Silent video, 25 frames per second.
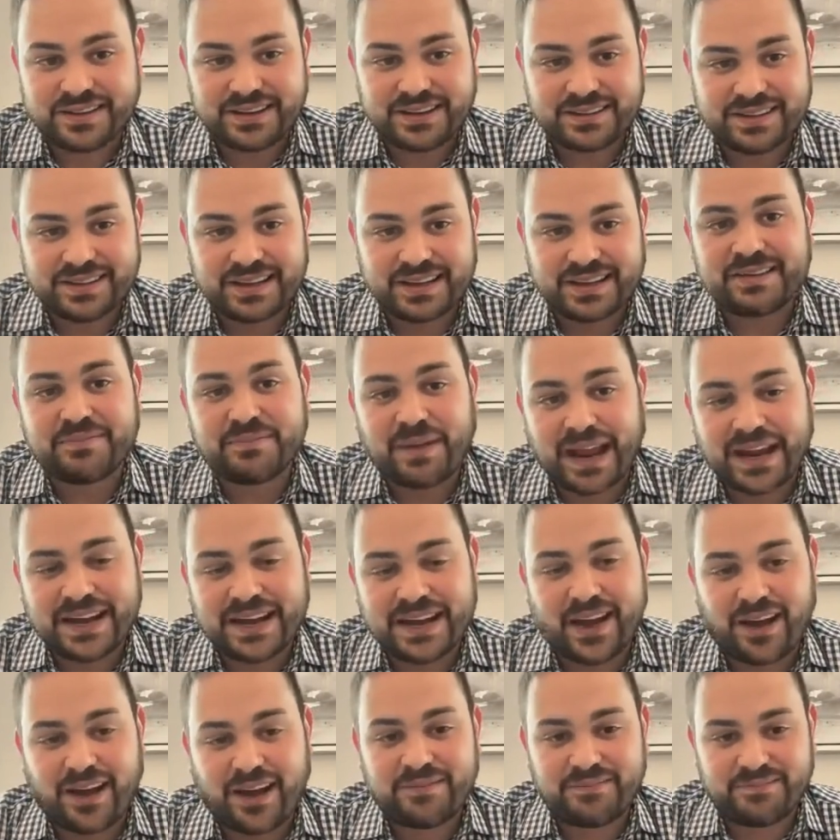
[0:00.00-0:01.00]
it might
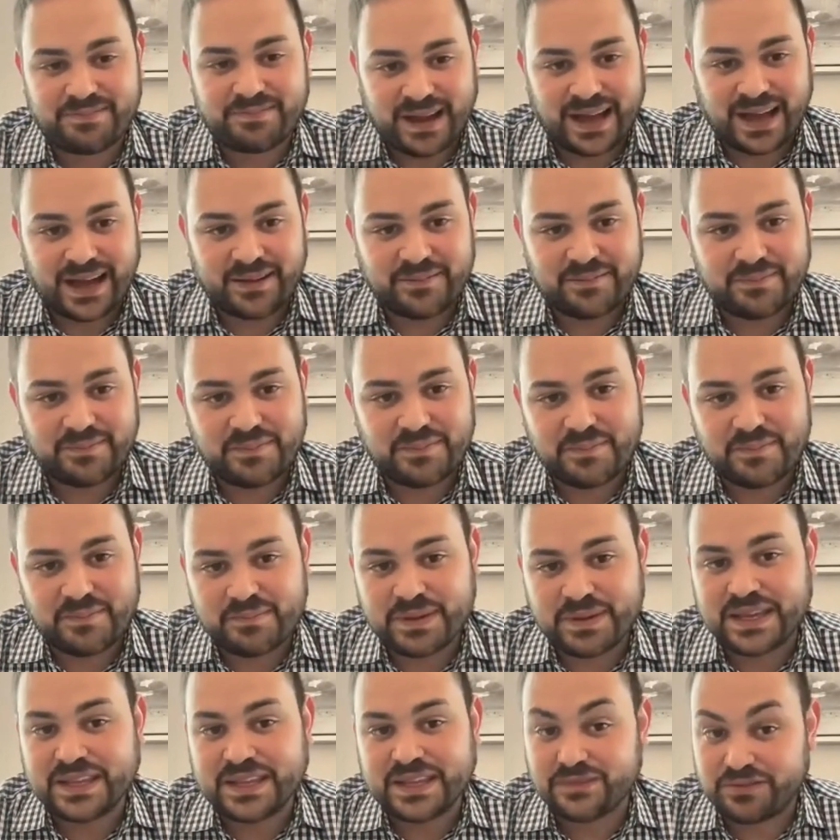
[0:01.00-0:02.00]
not
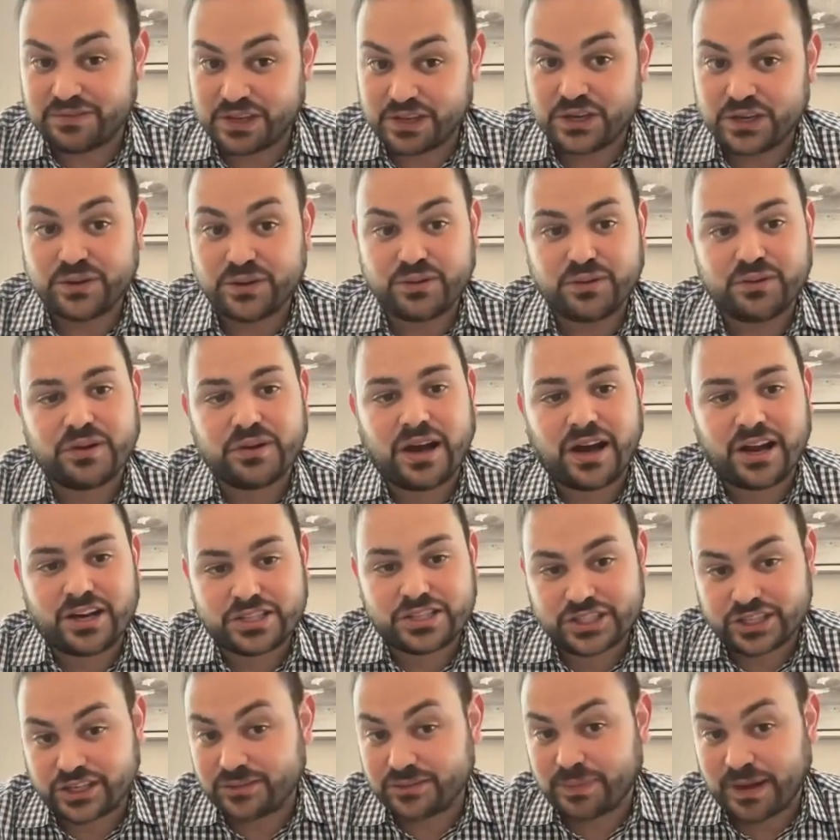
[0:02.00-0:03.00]
be the view
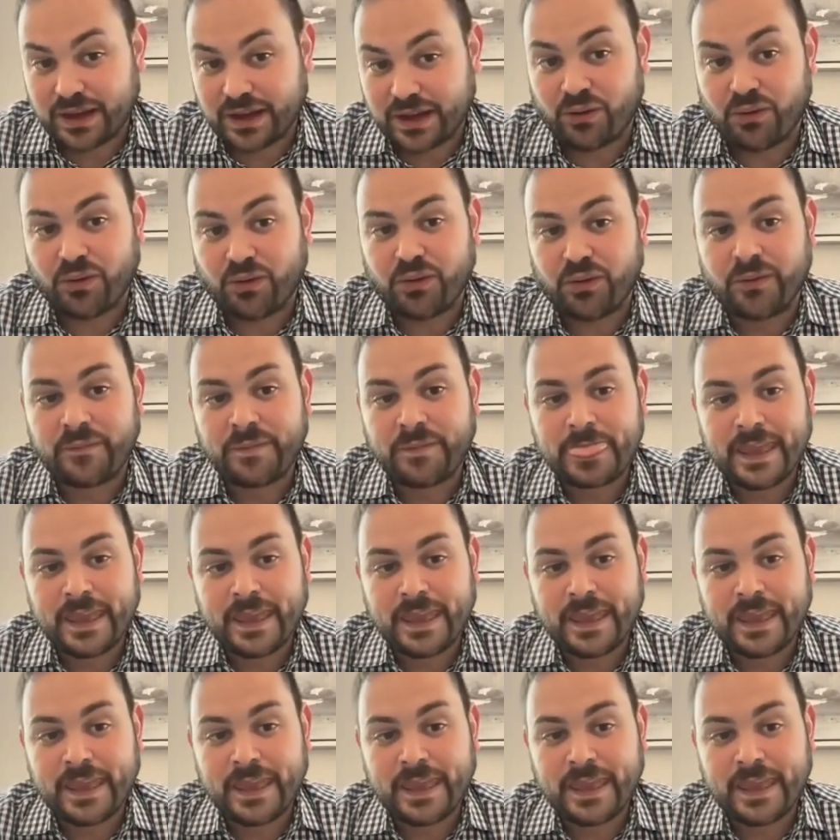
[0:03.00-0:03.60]
shared by all.